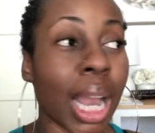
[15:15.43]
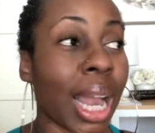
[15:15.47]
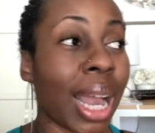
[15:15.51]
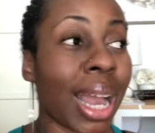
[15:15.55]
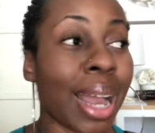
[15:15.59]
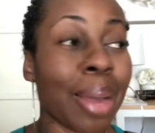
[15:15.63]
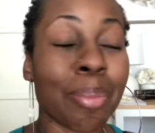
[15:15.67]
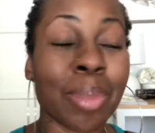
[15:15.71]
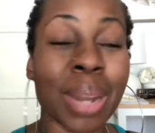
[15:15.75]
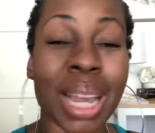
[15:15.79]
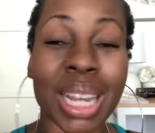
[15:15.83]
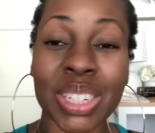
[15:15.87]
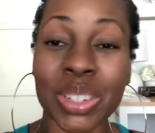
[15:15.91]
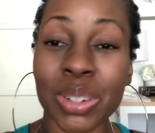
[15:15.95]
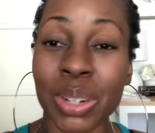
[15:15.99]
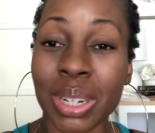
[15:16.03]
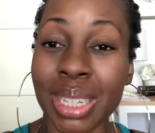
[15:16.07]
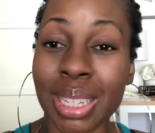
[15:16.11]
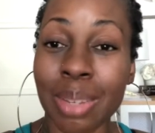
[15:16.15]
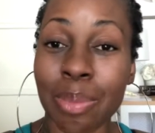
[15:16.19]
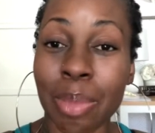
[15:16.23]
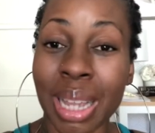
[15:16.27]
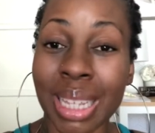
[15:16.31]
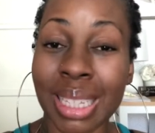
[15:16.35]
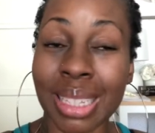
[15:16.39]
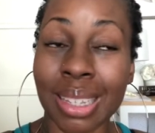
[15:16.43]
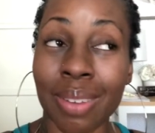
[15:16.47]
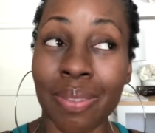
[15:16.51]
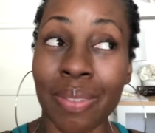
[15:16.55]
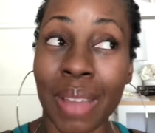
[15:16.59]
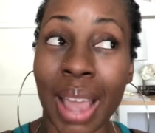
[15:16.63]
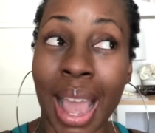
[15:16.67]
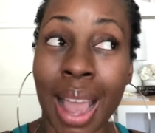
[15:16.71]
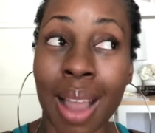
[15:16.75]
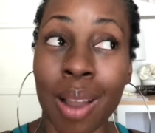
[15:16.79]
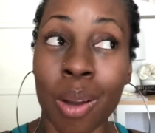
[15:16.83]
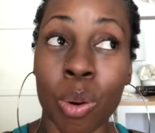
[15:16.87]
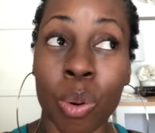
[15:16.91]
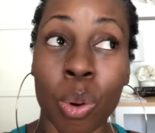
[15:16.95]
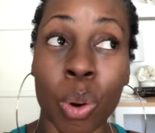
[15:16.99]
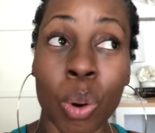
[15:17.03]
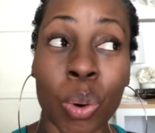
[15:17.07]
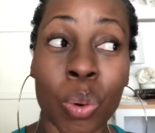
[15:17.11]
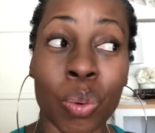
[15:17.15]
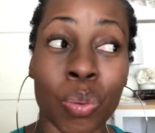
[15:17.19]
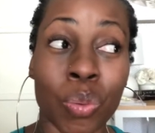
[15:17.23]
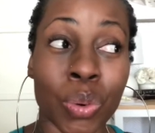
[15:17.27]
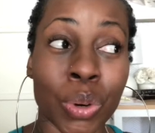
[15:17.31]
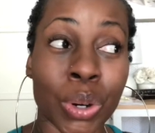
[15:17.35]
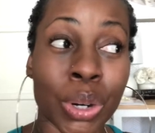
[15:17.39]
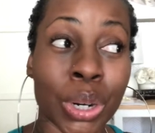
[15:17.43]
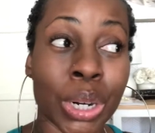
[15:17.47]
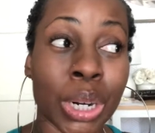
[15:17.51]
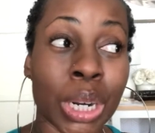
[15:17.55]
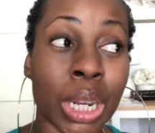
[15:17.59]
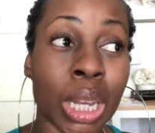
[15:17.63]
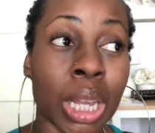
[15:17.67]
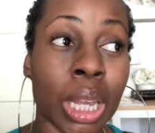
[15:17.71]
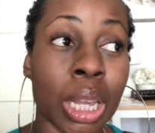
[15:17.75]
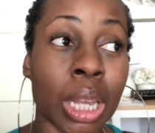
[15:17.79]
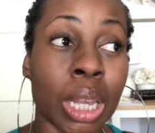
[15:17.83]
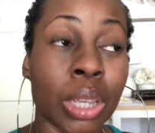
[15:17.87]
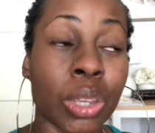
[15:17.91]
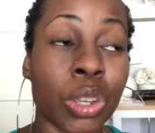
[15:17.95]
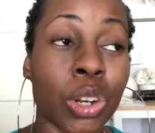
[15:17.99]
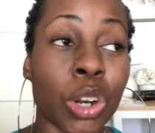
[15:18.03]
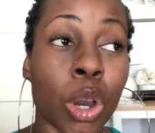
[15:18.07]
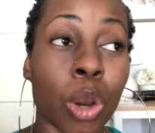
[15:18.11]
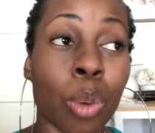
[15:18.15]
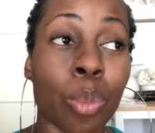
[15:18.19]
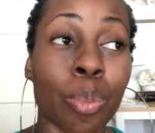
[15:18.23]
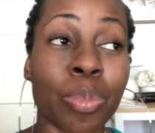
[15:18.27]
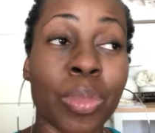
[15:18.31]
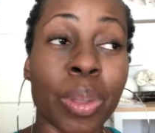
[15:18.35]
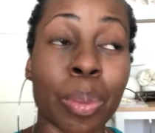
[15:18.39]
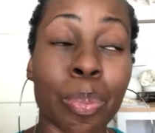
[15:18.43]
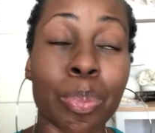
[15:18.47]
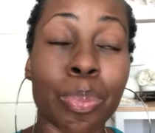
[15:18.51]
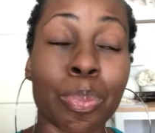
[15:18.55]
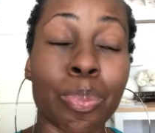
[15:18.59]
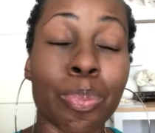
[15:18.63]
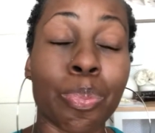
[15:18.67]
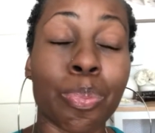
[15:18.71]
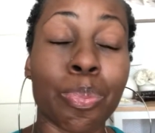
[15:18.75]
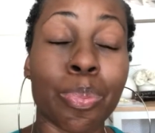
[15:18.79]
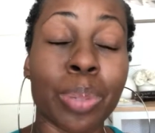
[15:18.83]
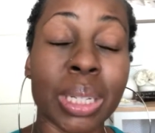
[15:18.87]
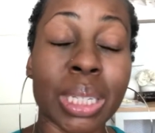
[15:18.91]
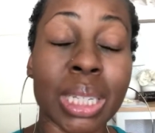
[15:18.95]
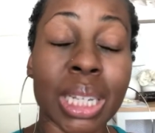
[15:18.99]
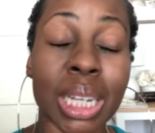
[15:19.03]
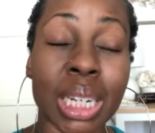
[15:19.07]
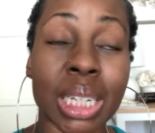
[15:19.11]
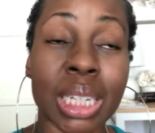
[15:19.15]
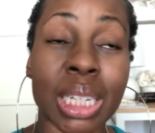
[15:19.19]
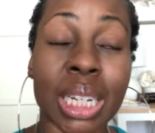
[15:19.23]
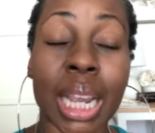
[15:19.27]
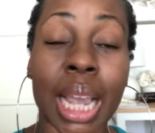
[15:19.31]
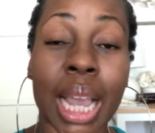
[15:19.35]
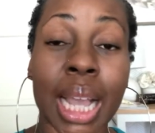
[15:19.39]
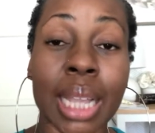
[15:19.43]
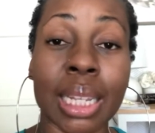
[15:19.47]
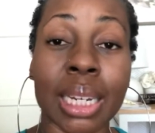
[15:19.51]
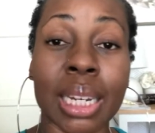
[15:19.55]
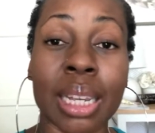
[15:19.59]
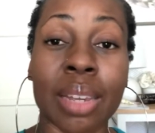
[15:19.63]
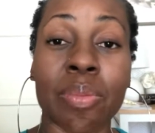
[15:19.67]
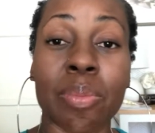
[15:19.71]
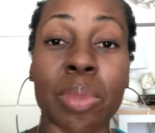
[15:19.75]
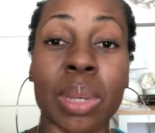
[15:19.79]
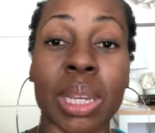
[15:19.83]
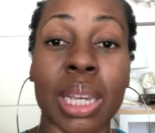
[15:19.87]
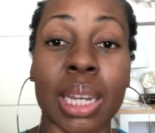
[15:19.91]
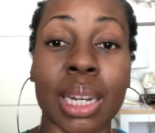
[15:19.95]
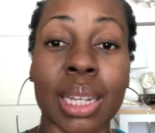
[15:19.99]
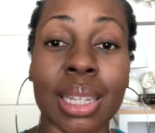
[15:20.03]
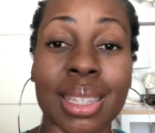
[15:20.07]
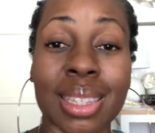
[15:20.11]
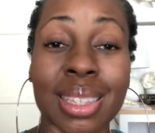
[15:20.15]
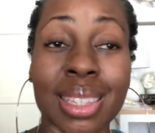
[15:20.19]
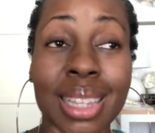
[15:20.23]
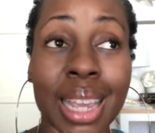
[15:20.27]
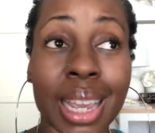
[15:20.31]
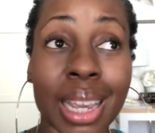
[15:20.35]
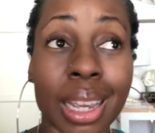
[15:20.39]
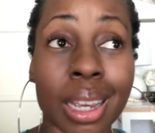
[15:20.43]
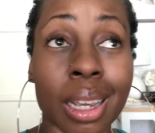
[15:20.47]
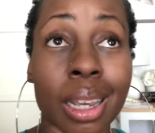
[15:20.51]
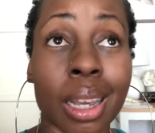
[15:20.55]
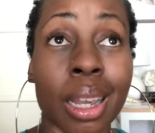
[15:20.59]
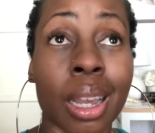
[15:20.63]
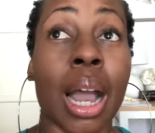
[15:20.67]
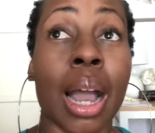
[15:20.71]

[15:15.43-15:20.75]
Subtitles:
I'm not stressing myself out over, you know, the potentiality of me getting sick.